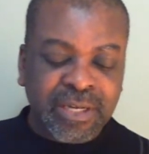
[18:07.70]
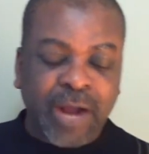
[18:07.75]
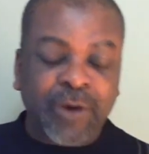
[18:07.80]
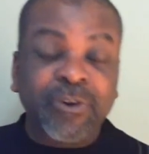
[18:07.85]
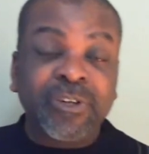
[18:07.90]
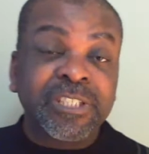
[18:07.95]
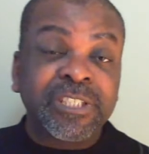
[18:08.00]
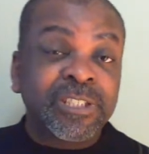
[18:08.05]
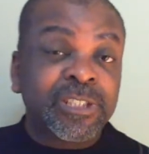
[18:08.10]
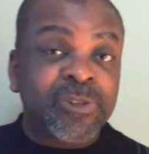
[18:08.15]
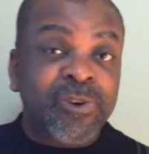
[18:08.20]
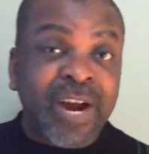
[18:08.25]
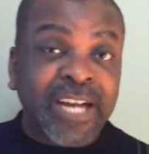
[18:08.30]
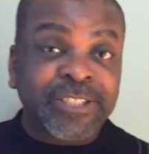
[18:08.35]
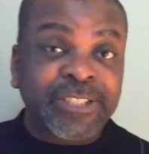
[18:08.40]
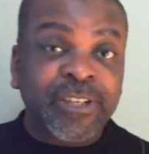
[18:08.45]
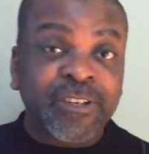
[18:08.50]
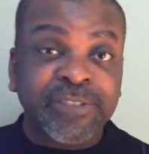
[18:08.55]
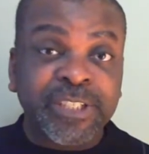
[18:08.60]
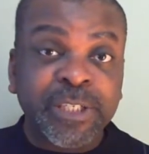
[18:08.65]
According to the
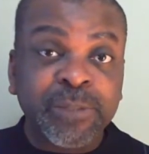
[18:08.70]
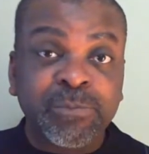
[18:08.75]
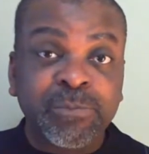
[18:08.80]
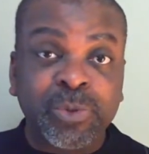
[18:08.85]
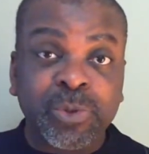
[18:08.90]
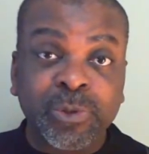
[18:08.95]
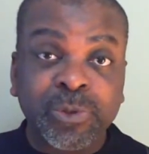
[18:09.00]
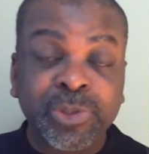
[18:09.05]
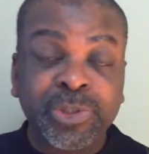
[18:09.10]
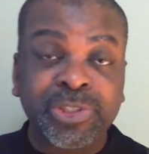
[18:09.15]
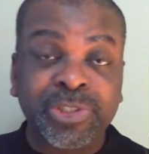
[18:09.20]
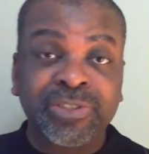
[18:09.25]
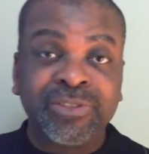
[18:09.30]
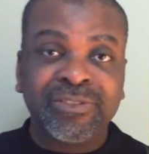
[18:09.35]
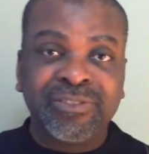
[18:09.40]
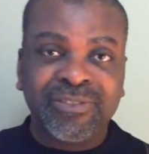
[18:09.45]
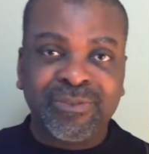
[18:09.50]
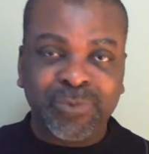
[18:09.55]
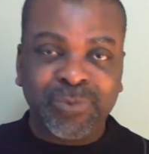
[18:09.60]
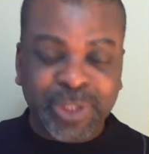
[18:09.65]
writer of Hebrews,
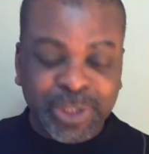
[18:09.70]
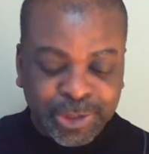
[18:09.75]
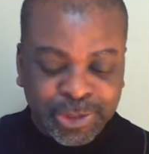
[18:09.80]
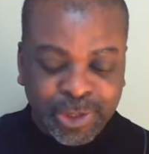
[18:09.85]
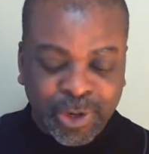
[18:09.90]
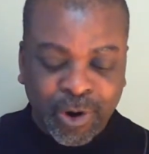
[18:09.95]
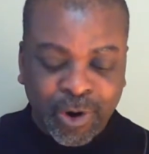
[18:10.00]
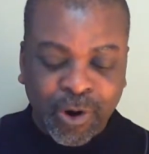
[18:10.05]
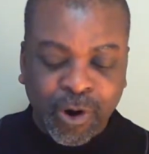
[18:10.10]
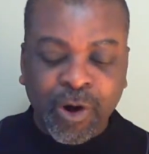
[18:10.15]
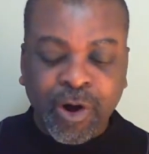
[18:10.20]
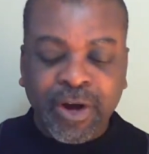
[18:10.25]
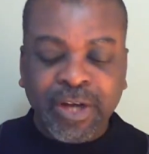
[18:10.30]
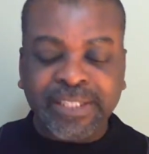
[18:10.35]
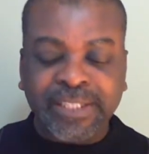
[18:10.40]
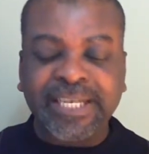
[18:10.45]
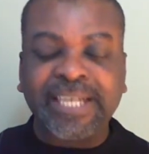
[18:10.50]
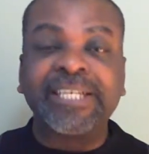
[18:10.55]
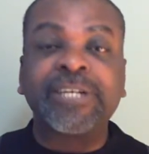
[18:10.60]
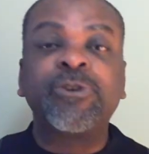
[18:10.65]
we saw
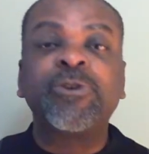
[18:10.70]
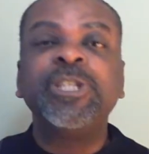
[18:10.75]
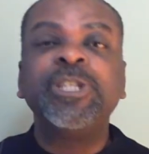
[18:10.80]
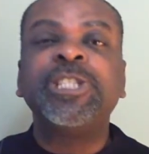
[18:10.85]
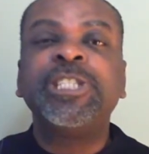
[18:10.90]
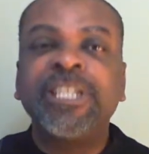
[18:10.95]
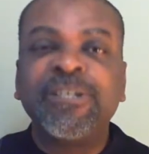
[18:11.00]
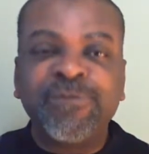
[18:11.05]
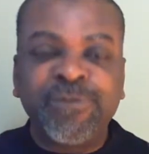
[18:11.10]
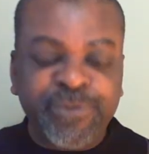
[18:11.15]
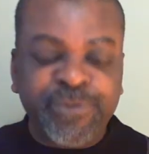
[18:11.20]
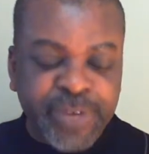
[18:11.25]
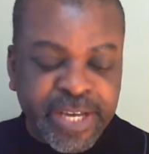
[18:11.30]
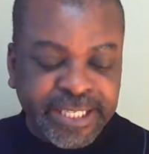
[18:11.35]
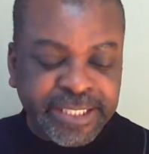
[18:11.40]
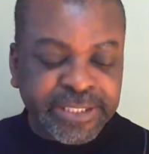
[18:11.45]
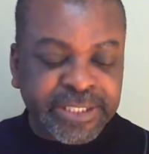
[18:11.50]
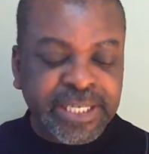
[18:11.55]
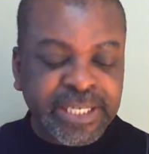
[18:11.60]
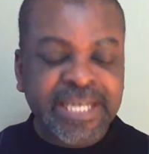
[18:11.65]
that the Christian
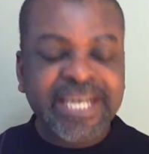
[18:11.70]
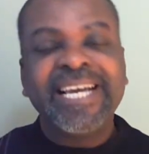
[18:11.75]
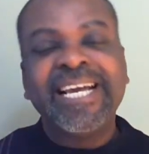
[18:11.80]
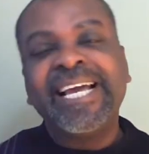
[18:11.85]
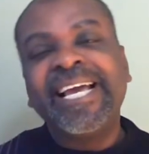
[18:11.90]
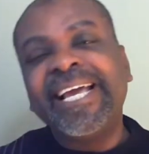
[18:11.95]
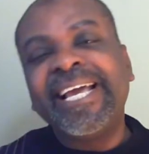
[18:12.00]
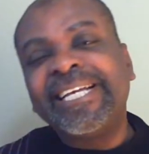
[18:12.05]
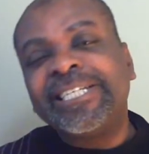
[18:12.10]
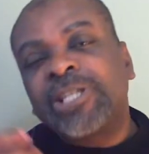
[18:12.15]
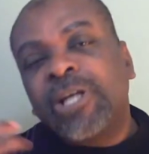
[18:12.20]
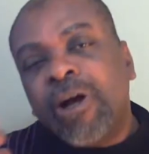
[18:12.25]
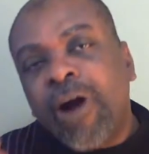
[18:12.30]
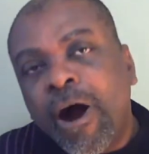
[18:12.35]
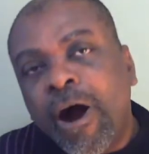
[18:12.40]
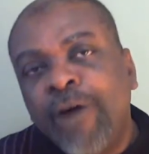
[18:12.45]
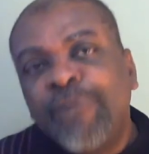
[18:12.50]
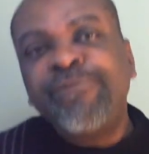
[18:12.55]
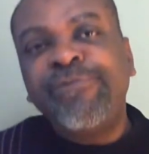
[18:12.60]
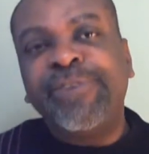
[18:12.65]
faith is
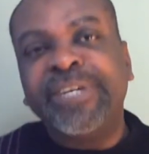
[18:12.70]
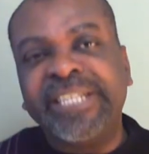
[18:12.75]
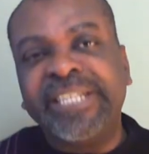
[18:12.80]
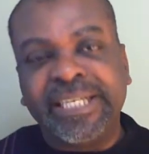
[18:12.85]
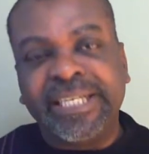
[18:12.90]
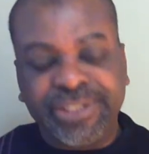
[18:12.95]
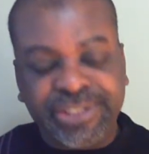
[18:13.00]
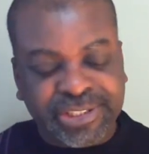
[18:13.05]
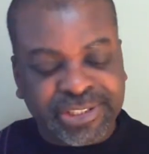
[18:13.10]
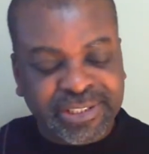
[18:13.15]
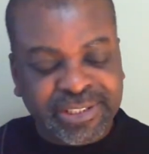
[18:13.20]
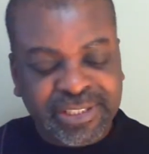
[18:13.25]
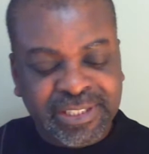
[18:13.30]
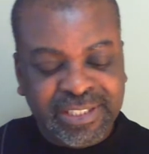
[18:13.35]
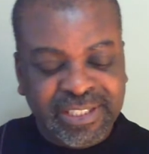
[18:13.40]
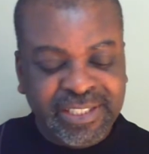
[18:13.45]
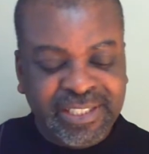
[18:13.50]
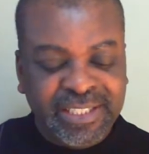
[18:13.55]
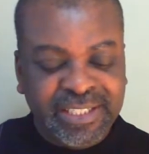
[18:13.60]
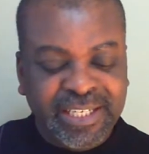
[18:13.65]
confidence
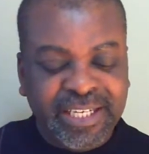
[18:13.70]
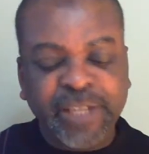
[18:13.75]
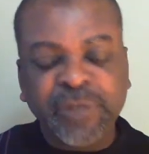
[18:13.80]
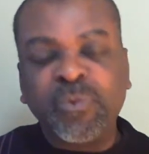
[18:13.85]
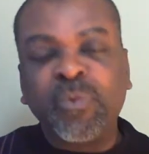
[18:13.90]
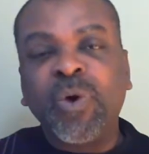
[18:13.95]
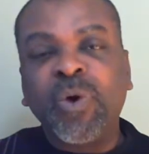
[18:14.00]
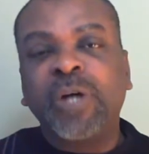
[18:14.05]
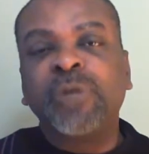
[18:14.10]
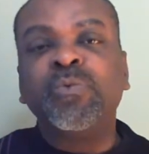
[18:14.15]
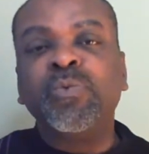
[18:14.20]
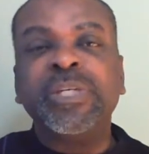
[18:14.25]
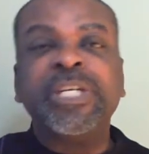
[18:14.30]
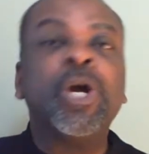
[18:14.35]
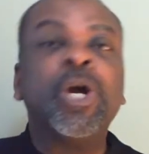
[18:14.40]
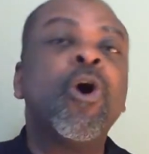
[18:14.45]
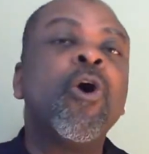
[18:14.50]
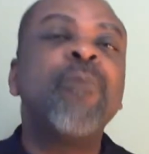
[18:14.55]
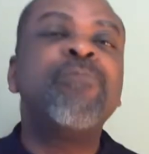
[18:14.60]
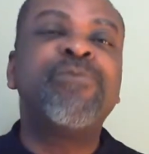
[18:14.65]
in what
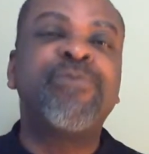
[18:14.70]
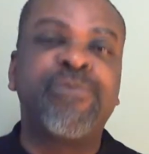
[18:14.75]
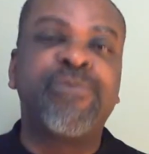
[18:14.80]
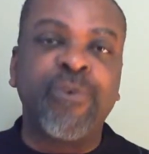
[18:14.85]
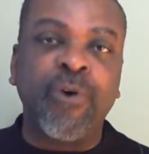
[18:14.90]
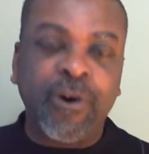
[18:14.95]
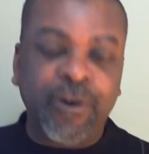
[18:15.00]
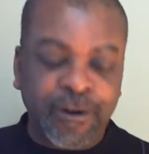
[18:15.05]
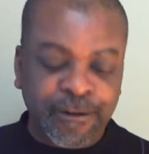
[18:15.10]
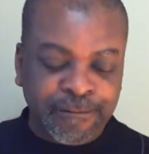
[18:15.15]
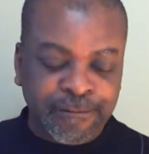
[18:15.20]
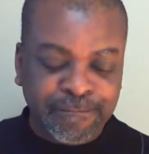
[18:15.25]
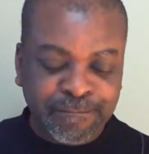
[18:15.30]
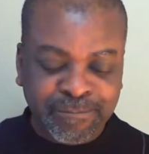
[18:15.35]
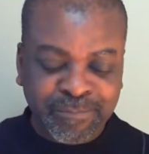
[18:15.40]
we hope for